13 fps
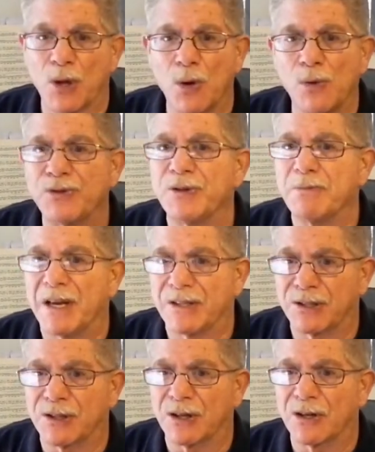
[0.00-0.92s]
whole
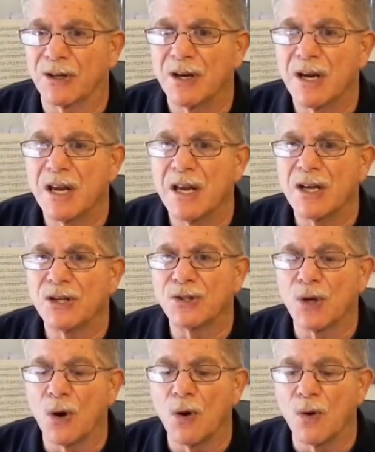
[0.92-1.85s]
semester.
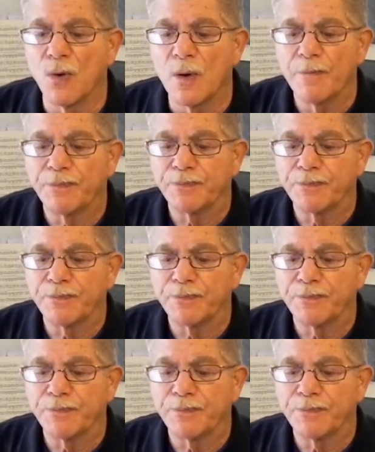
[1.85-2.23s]
So